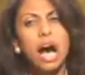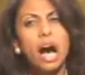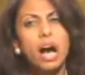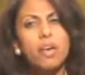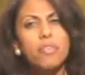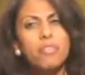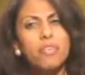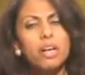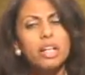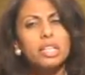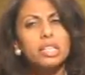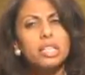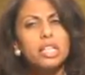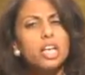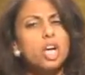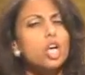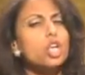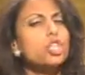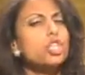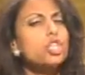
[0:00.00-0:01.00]
I felt
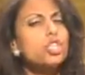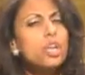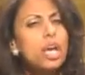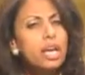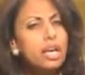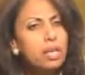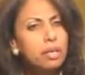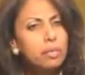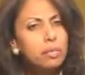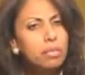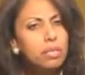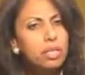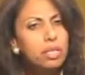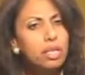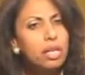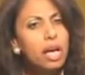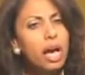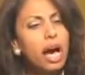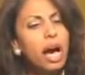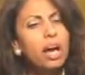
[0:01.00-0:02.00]
ashamed.
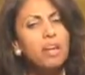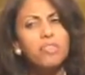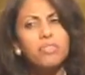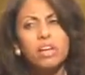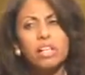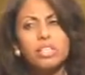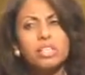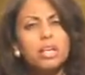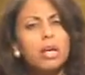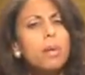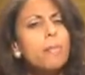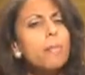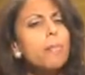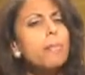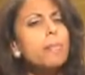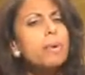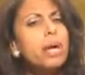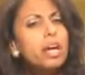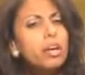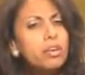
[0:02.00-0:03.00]
I felt
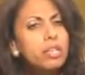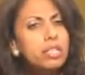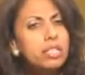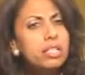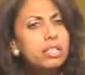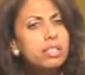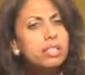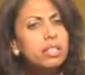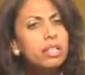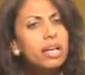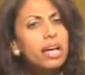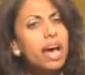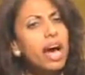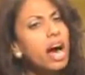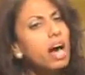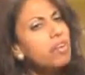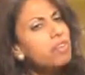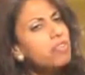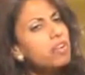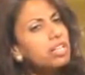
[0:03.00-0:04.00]
embarrassed.
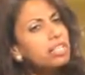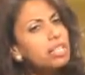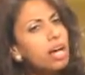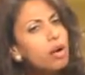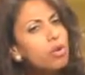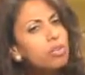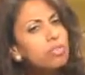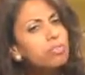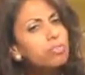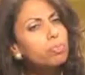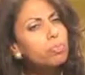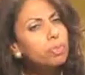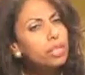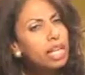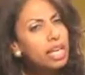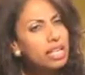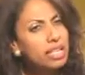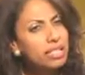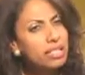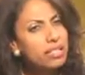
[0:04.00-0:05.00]
I felt out of
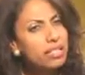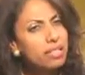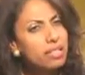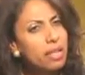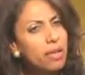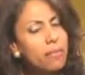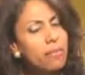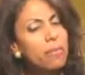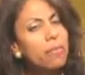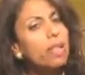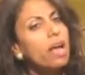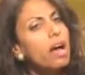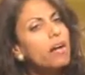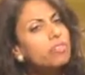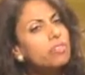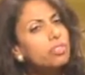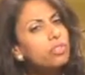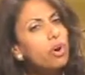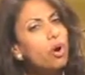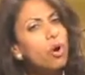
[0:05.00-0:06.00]
place.
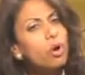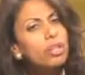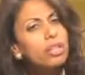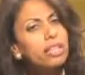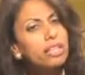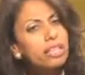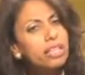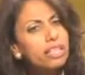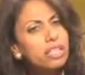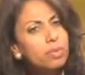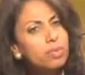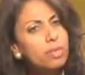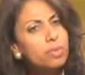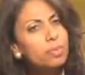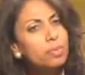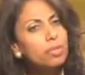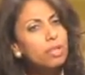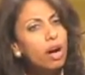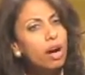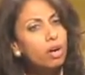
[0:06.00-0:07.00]
After all, these
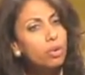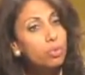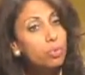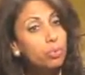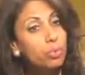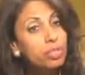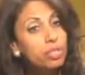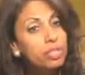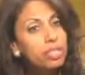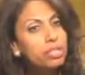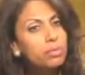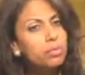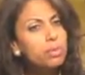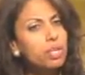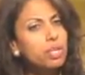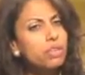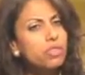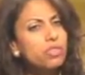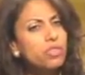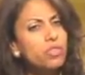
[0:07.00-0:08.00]
people are wounded
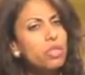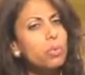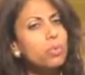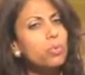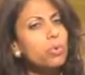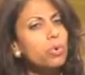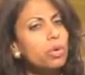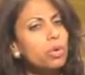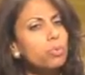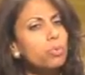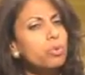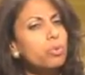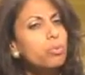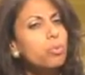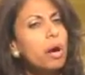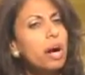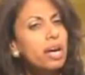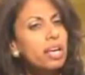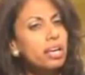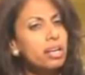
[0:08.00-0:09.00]
because of the war with
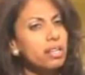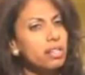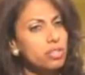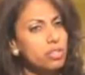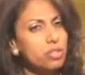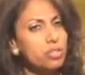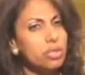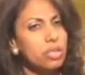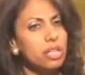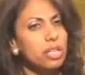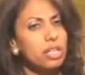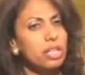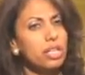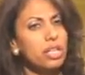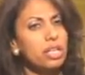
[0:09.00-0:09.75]
my country.